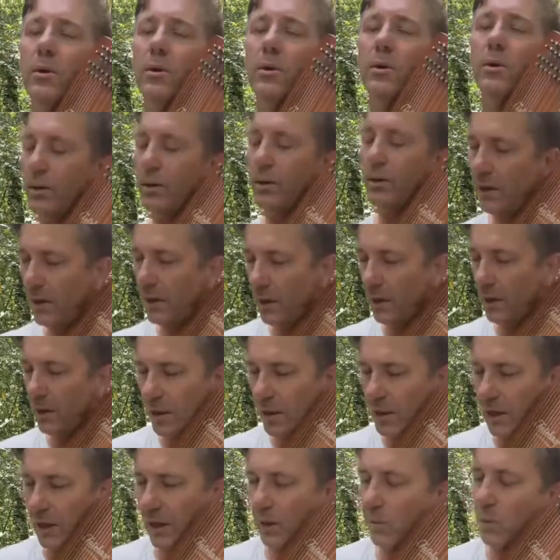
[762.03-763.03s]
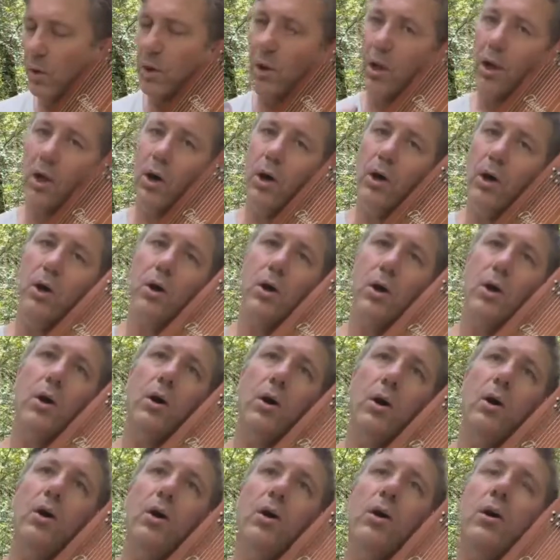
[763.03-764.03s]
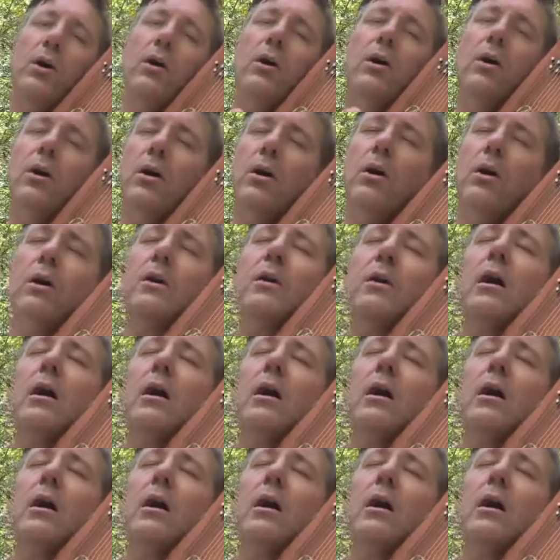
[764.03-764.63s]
And we'll all